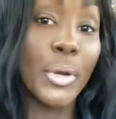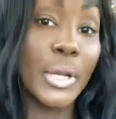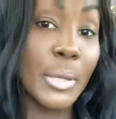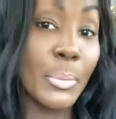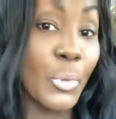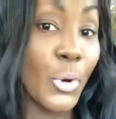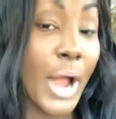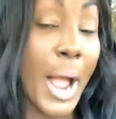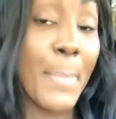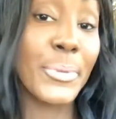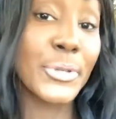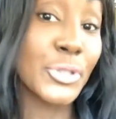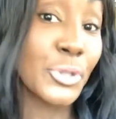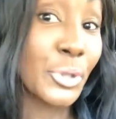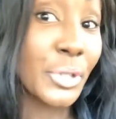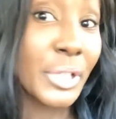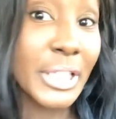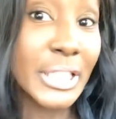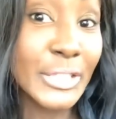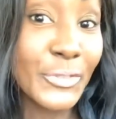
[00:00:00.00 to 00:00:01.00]
up more
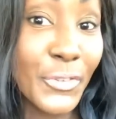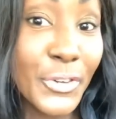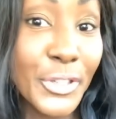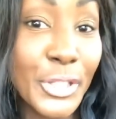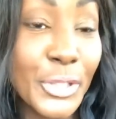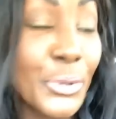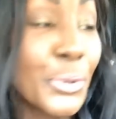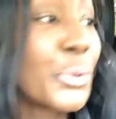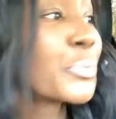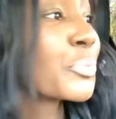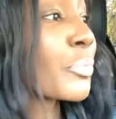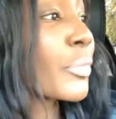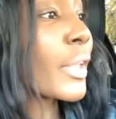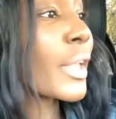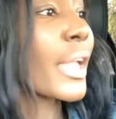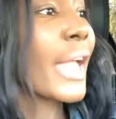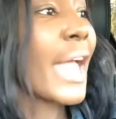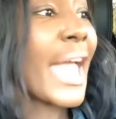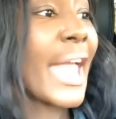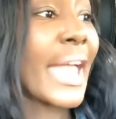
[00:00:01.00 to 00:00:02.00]
opportunities for you.
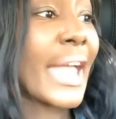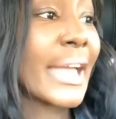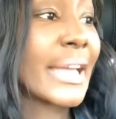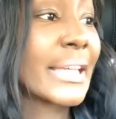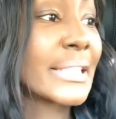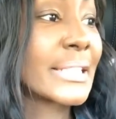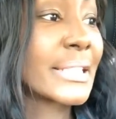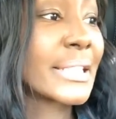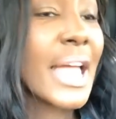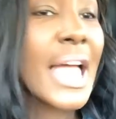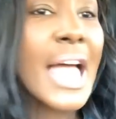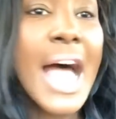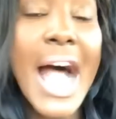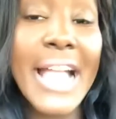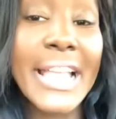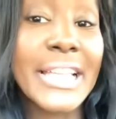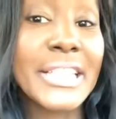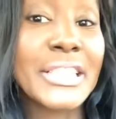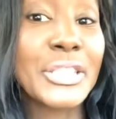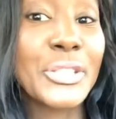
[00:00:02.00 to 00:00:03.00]
And
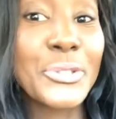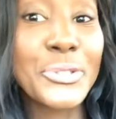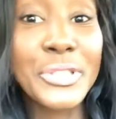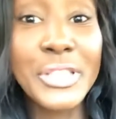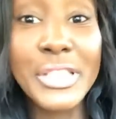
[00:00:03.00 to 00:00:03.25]
I get to use